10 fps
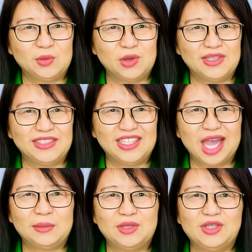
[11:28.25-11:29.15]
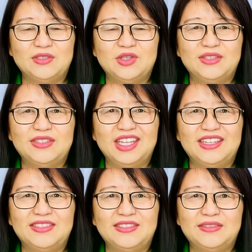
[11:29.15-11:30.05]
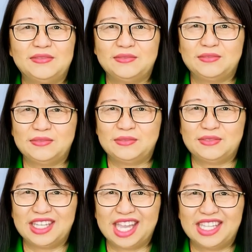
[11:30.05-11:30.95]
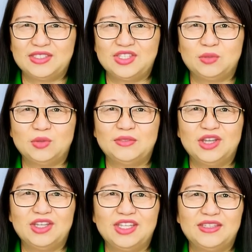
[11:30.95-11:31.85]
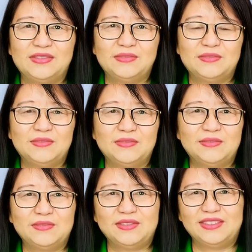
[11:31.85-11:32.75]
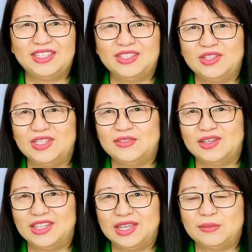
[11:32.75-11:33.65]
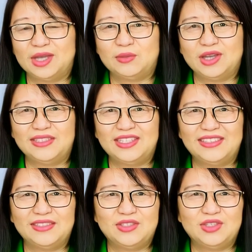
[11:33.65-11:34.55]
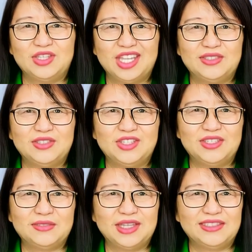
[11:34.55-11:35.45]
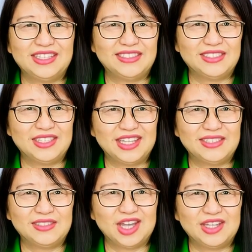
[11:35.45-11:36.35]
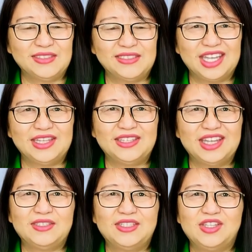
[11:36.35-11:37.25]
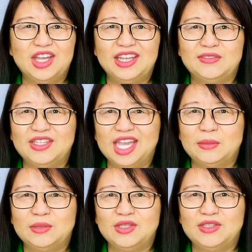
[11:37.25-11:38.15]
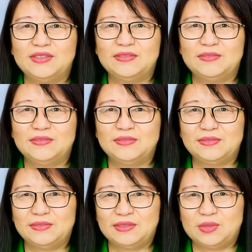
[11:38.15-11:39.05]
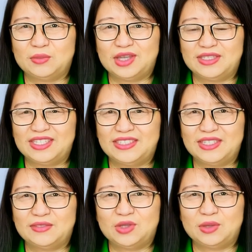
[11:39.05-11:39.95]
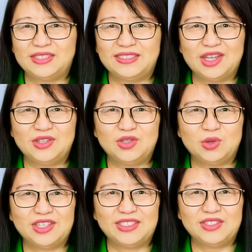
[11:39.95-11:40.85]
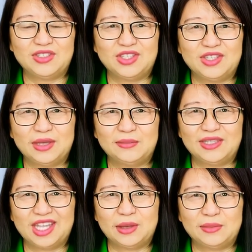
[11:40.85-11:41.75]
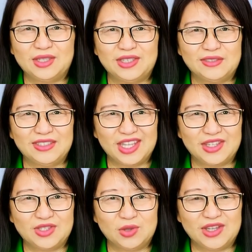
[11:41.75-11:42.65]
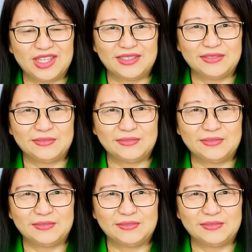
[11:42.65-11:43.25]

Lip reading: What is the capital of your state? Answers will vary. District of Columbia residents should answer that D.C. is not a state and does not have a capital. Residents of U.S. territories should name the capital of the territory.